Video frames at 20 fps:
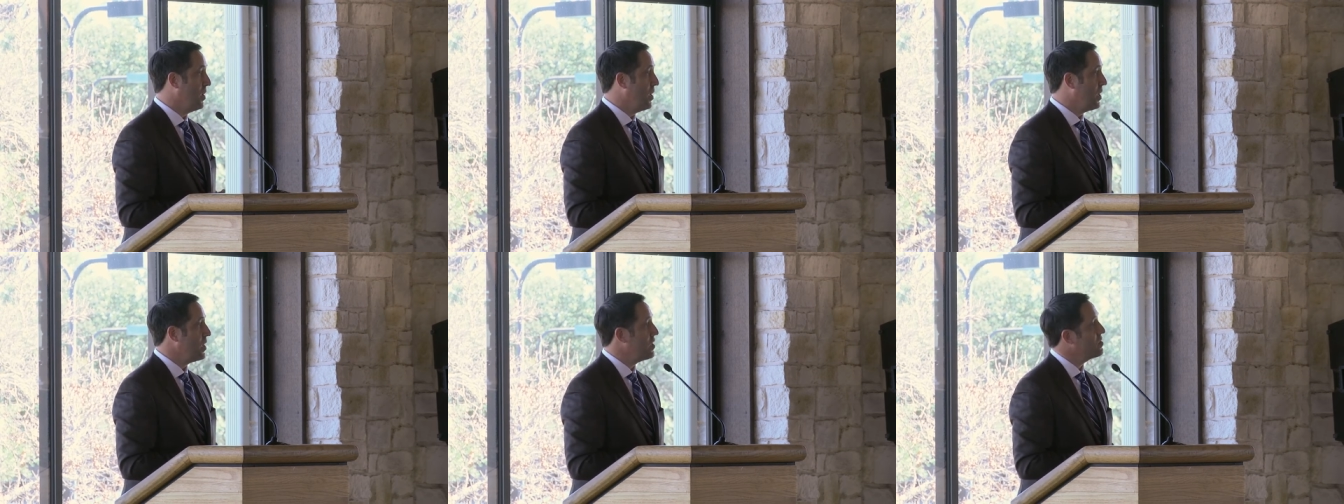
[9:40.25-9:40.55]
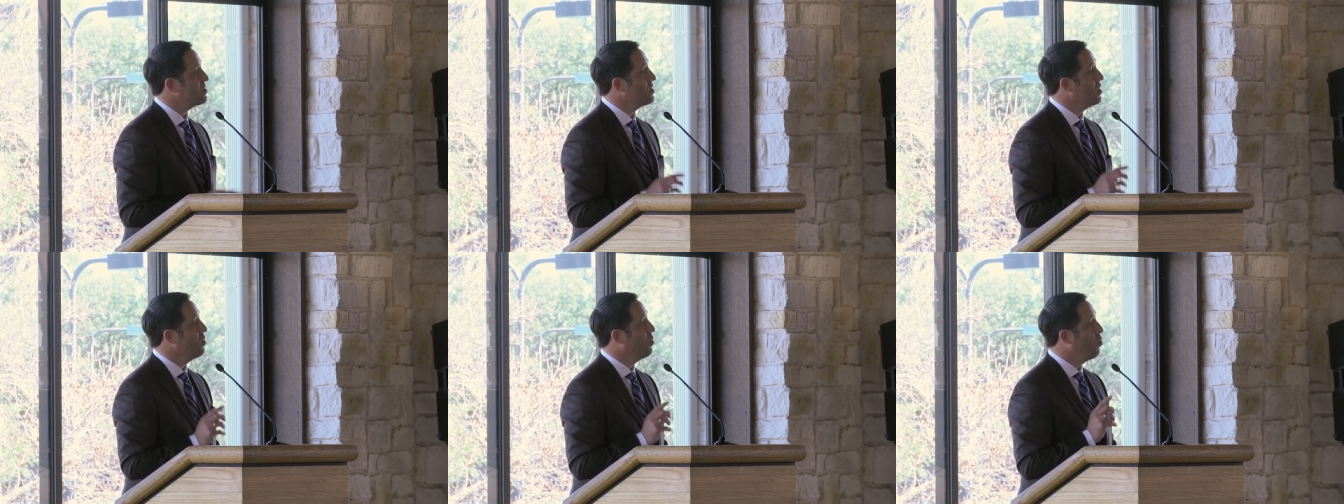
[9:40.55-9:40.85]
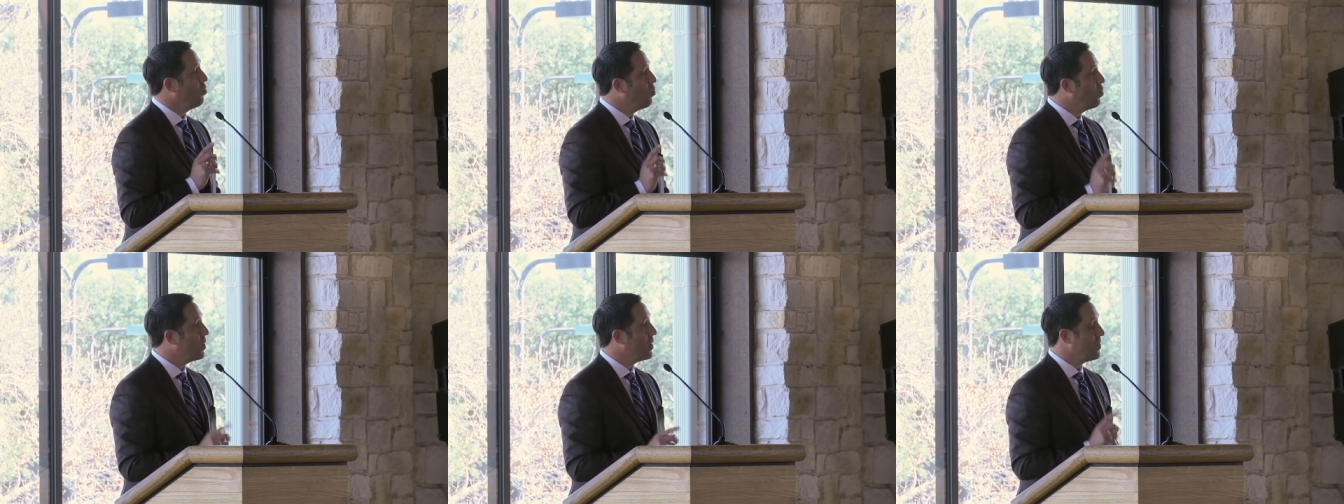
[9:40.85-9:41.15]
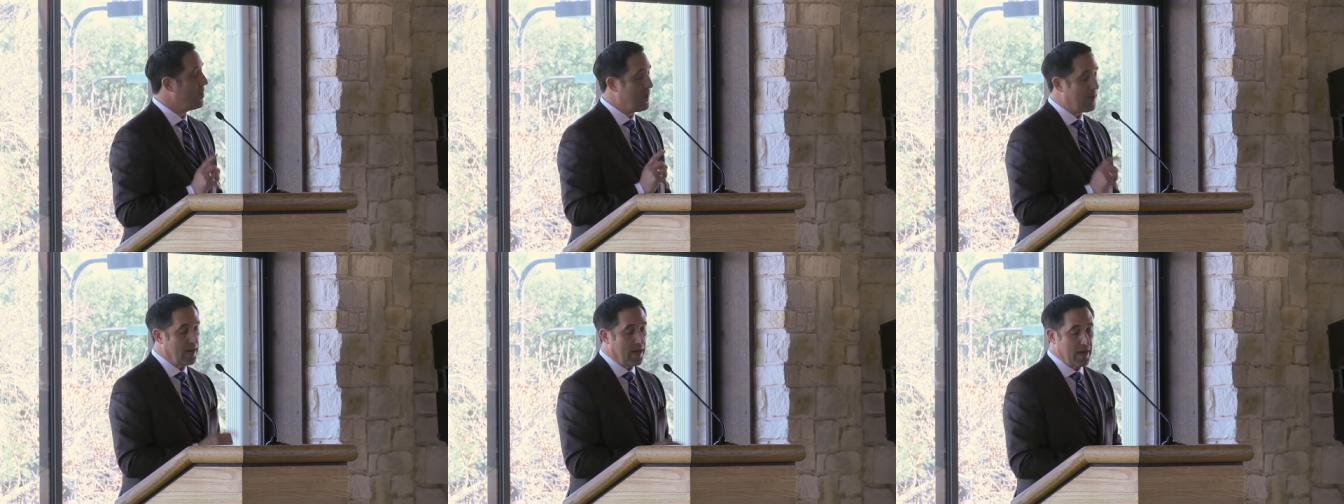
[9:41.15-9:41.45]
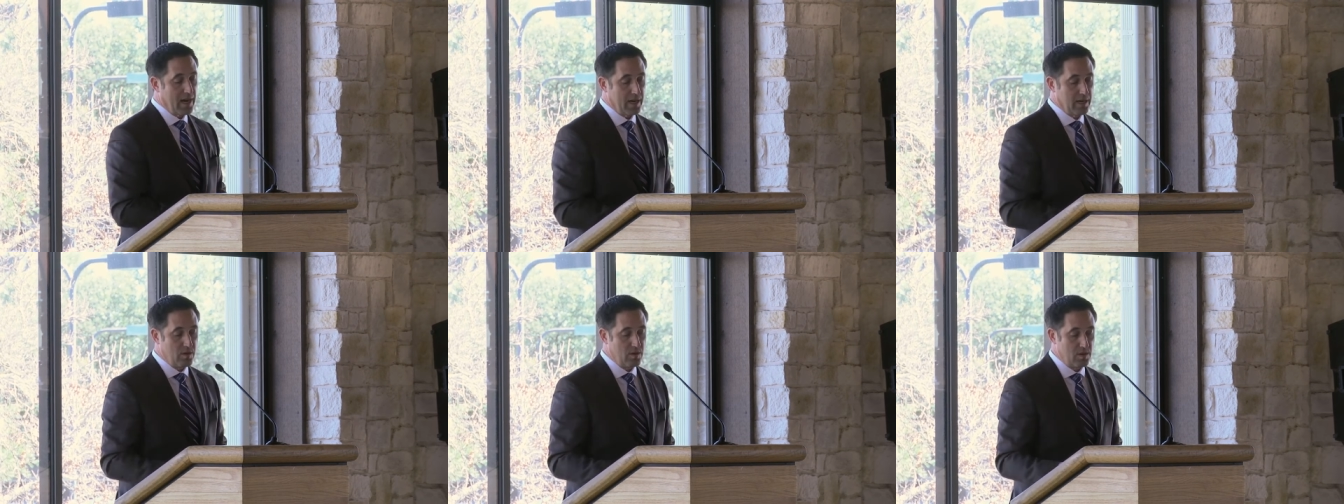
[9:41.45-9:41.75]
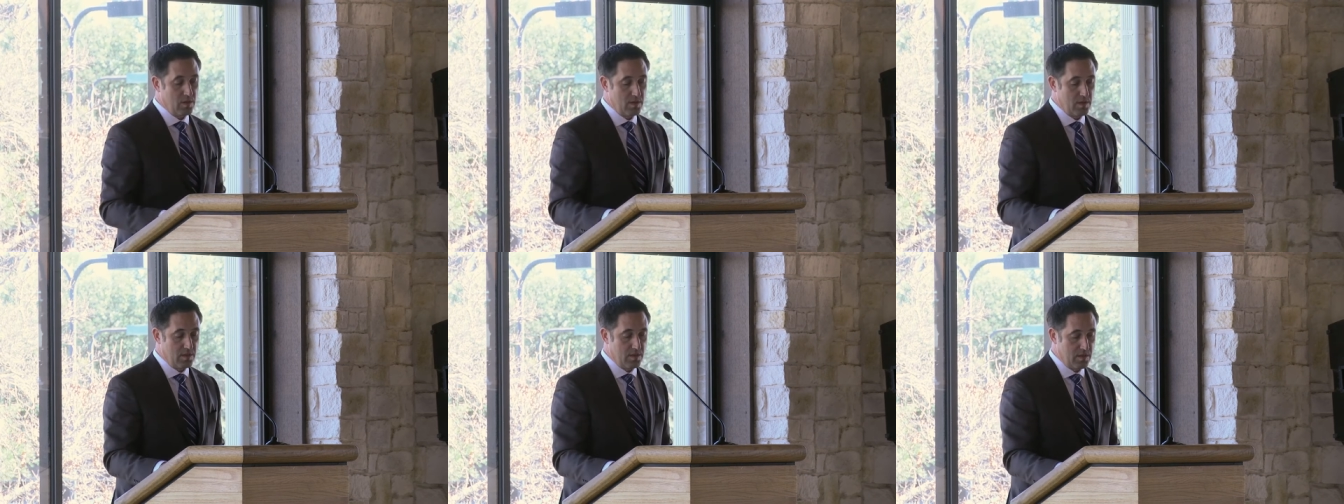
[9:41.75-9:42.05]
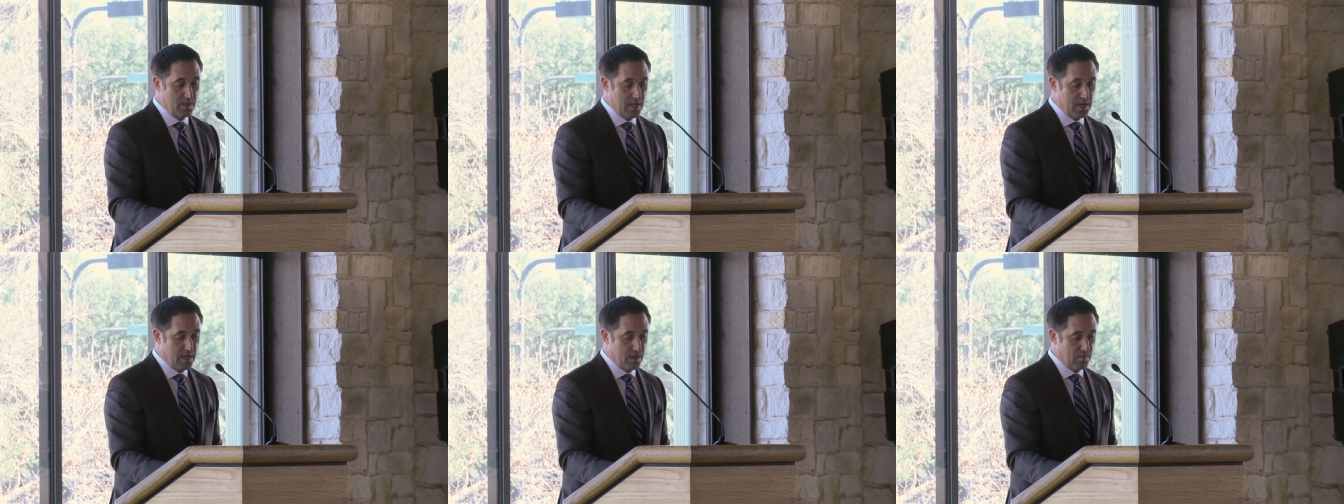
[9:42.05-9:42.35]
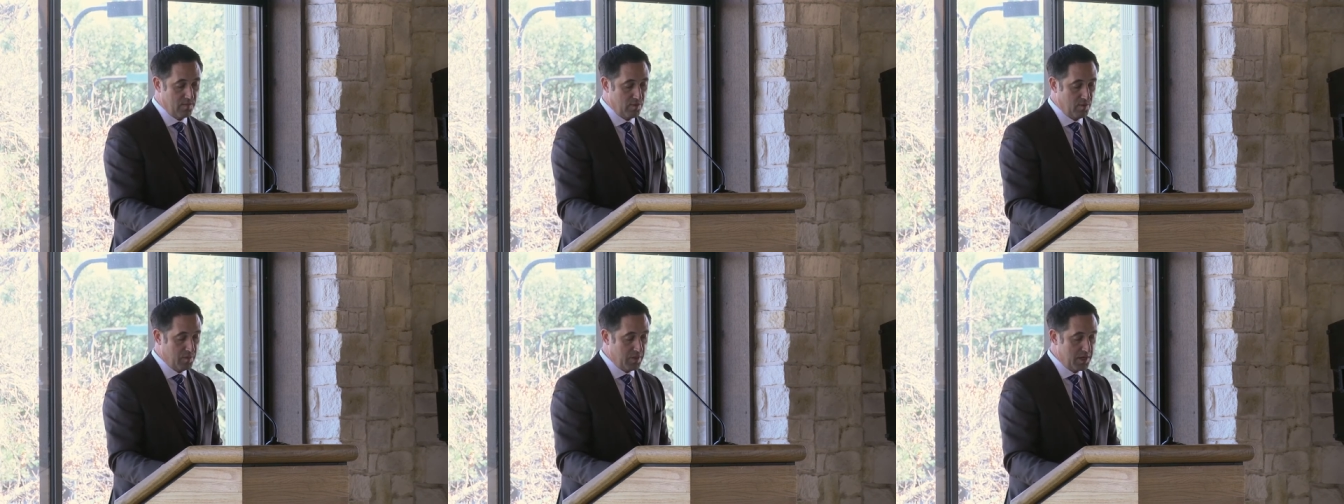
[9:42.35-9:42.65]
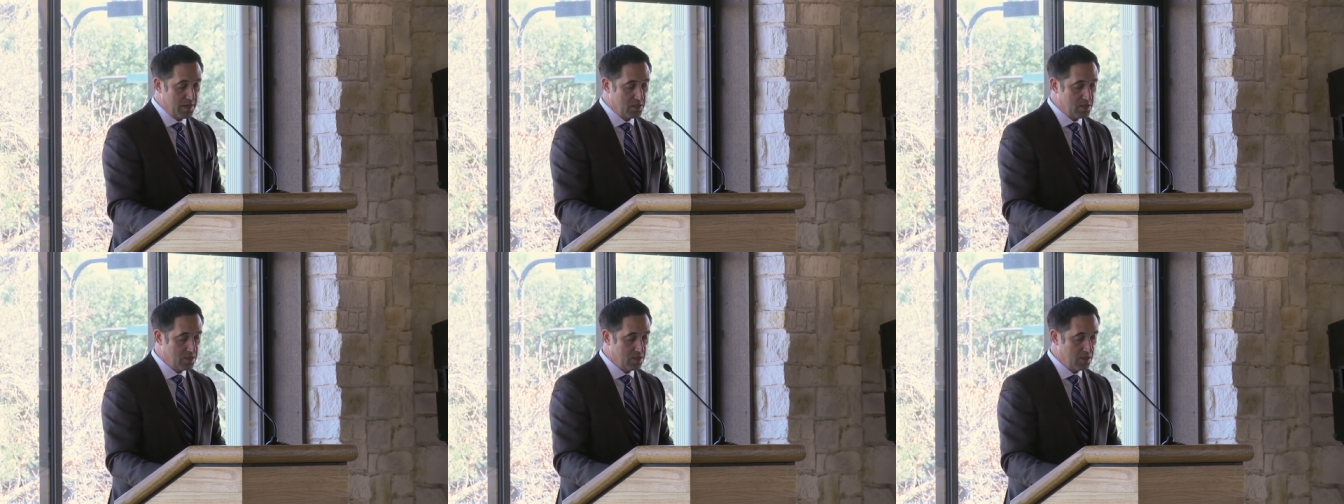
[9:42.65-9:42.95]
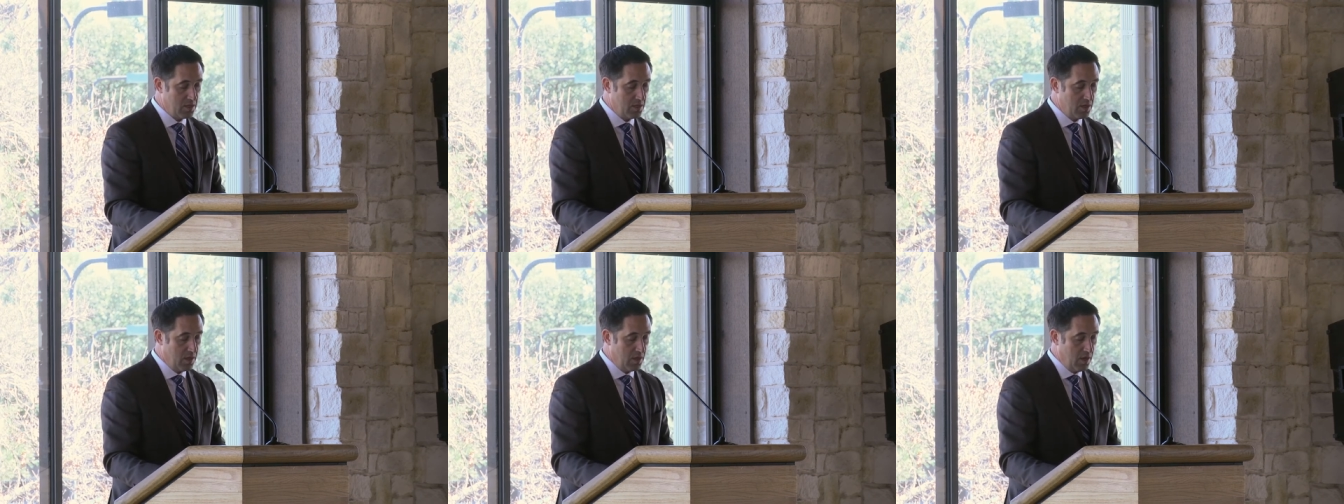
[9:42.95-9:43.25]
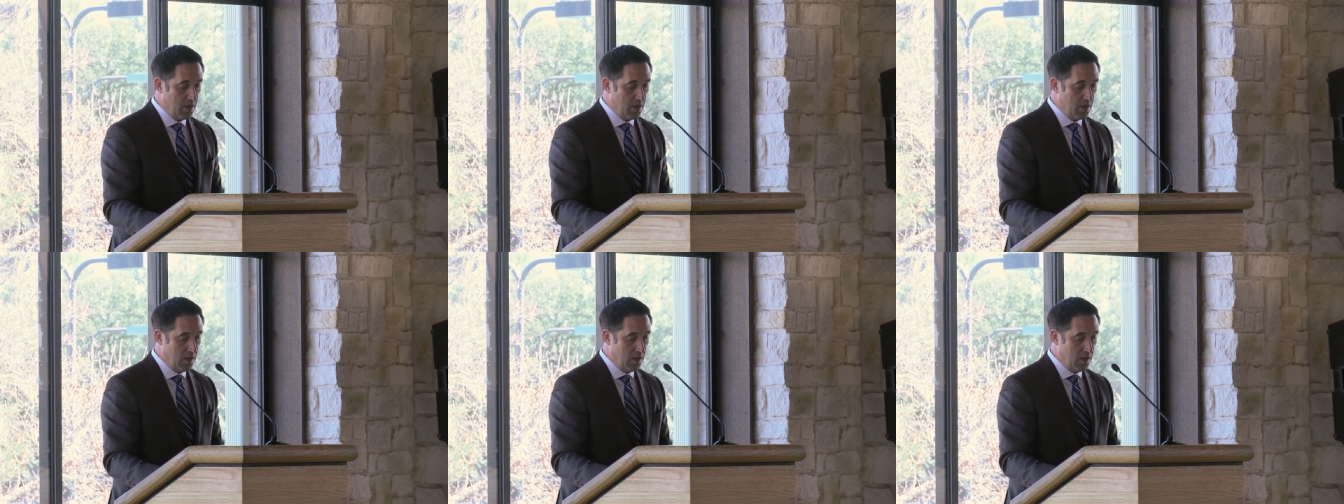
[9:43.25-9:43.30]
And so with that accurate, that information